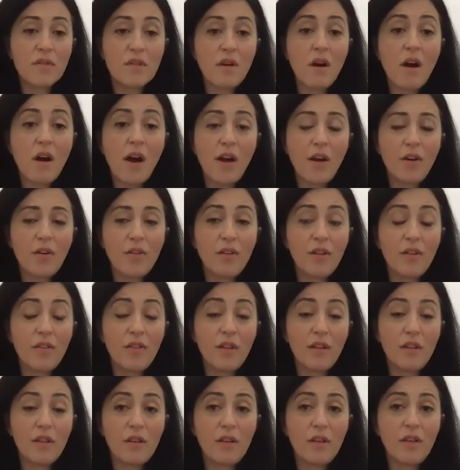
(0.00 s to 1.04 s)
higher than
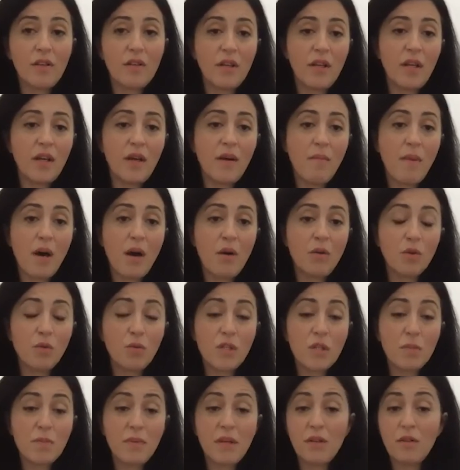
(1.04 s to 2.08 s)
the amount we
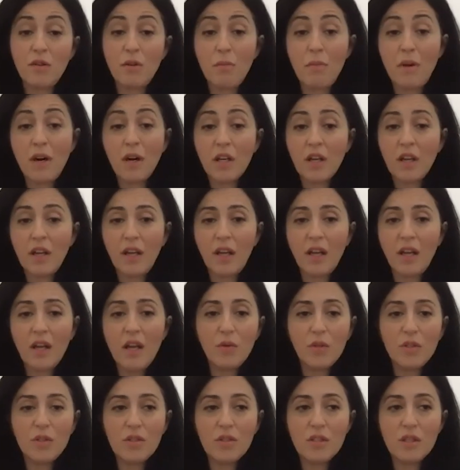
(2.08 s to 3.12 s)
spend on marketing,
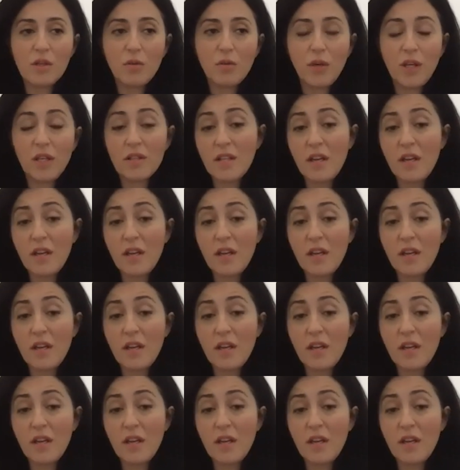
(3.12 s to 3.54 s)
which is a great